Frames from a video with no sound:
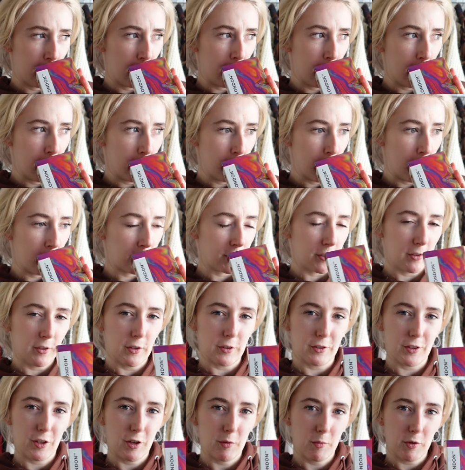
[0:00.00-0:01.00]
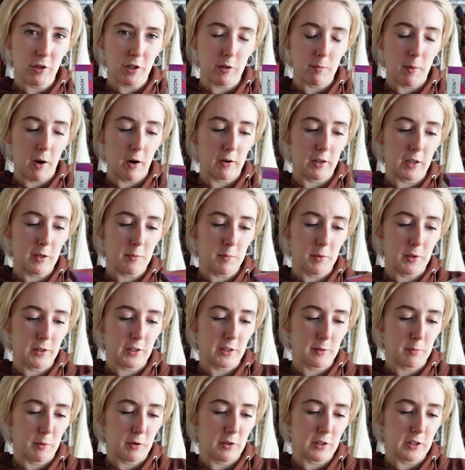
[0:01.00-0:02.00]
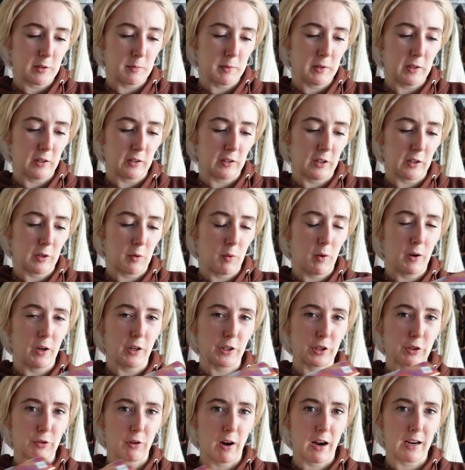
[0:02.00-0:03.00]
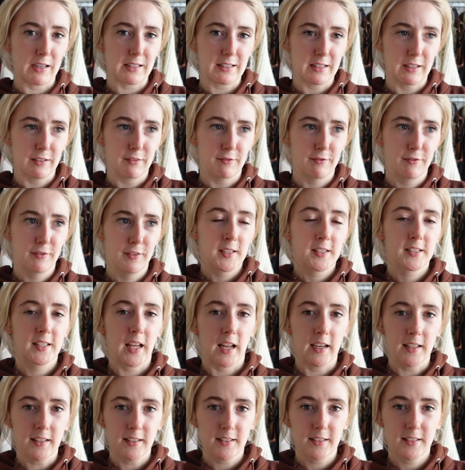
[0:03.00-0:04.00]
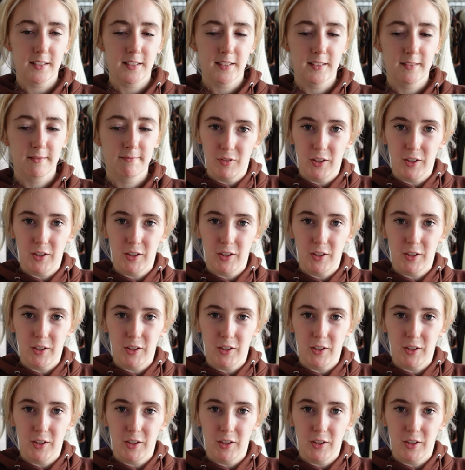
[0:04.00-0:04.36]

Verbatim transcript: Um, I don't know too much about it, but it's supposed to be like a quite attractive scent.